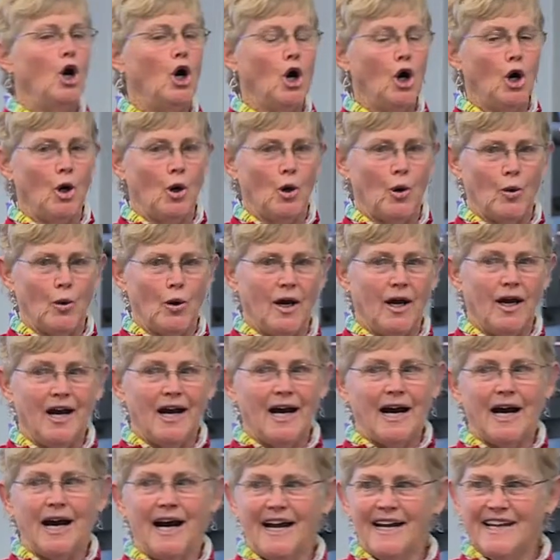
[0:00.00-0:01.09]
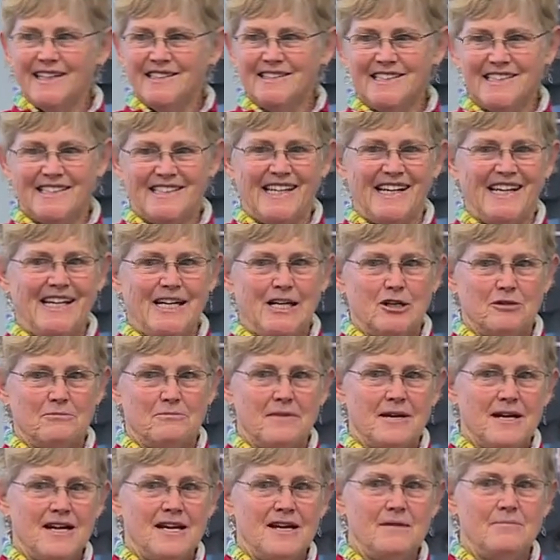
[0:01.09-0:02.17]
oh, I can stay here
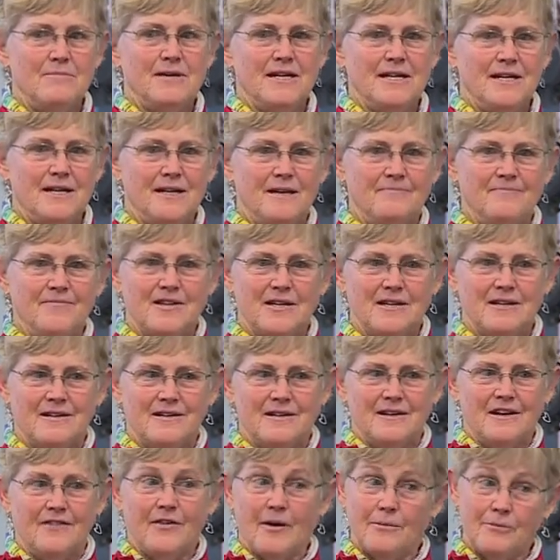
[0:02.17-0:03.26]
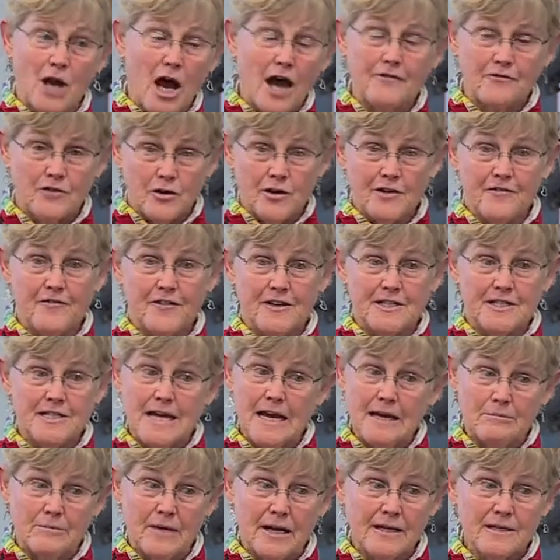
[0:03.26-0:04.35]
maybe, if I'm not very fit,
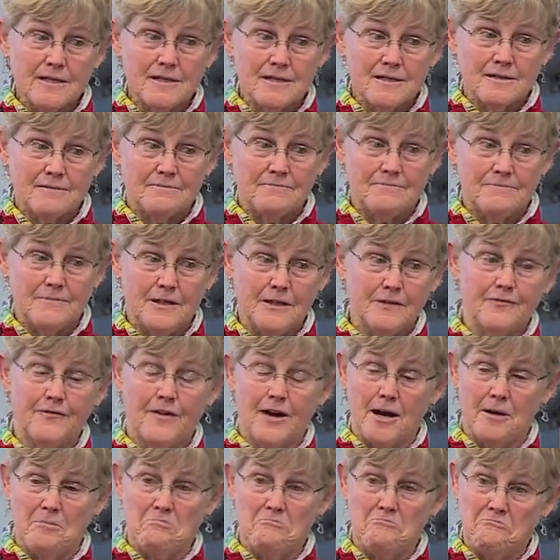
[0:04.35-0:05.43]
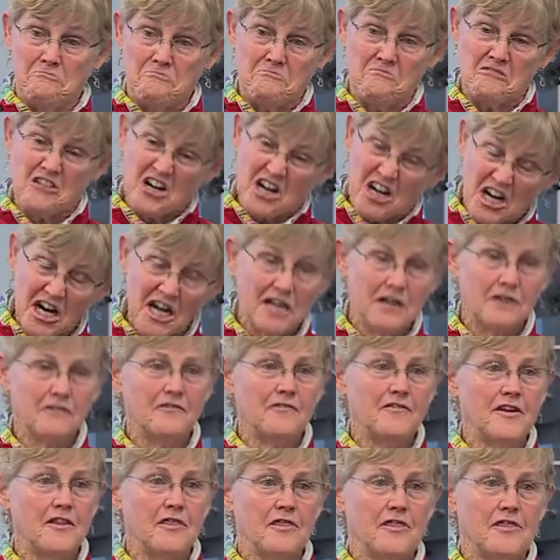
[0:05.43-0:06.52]
10 minutes. If I'm kind of
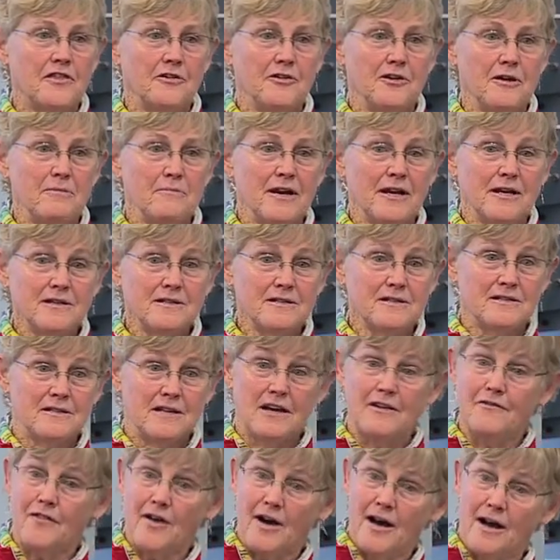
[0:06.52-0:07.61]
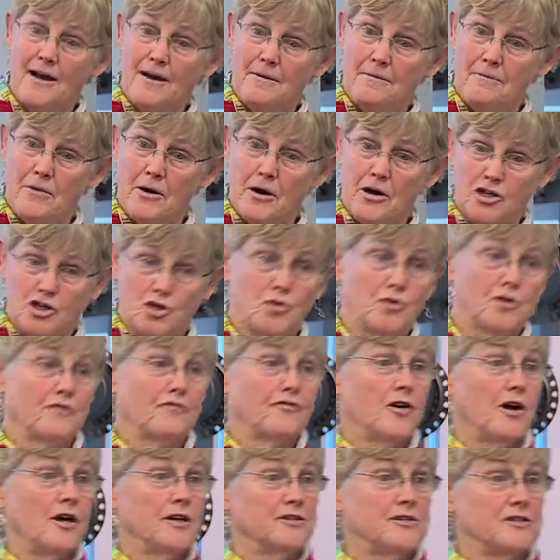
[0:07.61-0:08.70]
fit, 30 minutes. If I'm a Tour de
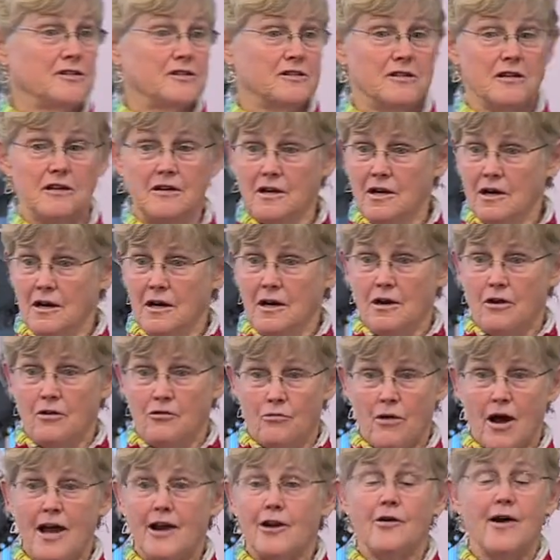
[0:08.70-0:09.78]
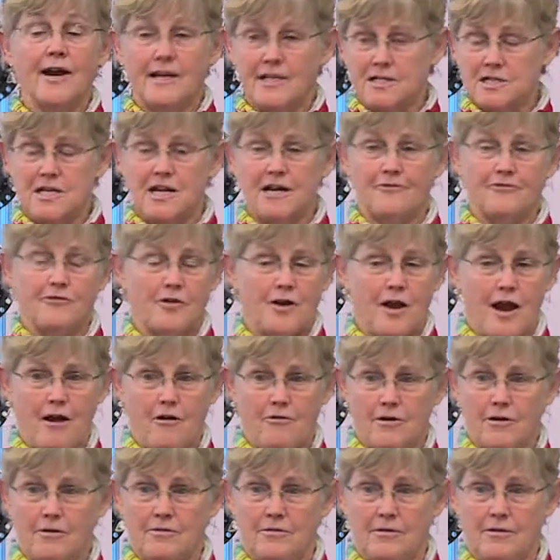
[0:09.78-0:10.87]
France rider, I can stay for an
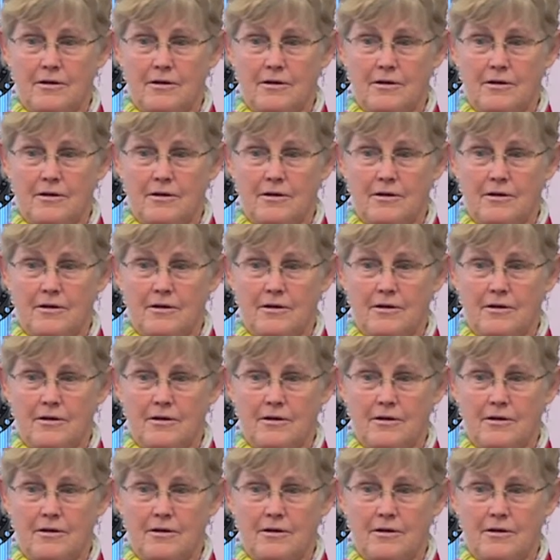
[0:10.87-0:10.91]
hour.